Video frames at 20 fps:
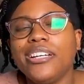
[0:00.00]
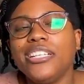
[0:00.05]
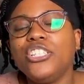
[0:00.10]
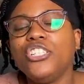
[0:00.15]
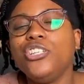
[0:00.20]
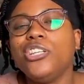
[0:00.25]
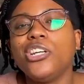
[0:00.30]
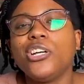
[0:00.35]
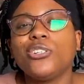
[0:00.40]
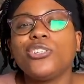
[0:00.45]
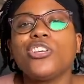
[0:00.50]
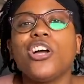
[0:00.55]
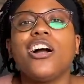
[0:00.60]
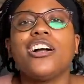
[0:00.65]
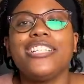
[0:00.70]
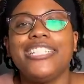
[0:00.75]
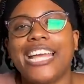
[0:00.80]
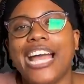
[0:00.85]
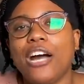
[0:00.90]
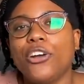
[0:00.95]
you know,
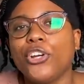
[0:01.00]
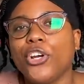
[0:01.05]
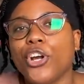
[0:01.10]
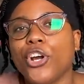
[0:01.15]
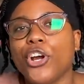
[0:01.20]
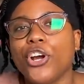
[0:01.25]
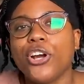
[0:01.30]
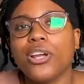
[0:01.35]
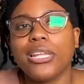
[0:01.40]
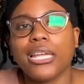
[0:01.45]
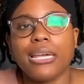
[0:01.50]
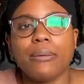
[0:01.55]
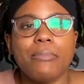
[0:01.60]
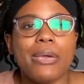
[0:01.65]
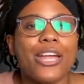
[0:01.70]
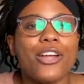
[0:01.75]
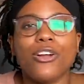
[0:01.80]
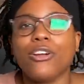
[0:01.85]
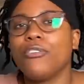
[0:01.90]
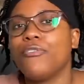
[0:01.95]
talk down to her, like
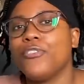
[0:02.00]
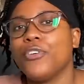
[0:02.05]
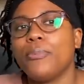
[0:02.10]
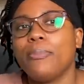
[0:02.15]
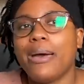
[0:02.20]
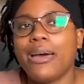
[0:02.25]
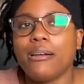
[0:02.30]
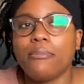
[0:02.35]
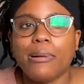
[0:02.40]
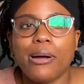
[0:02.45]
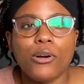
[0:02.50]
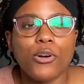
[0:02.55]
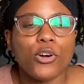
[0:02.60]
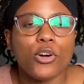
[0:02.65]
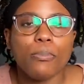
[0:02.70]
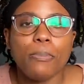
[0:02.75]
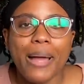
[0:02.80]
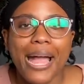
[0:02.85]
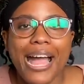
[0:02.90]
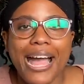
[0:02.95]
make her feel bad about her
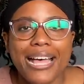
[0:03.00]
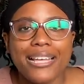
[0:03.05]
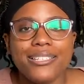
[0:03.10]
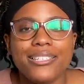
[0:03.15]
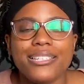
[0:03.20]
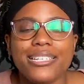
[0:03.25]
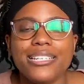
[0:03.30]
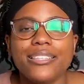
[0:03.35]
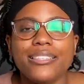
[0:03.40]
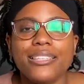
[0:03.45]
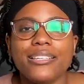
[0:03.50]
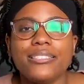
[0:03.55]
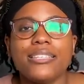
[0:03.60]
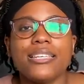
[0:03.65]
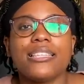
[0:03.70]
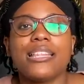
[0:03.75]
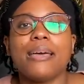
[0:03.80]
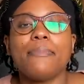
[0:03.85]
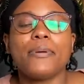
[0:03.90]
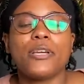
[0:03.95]
past and things like that,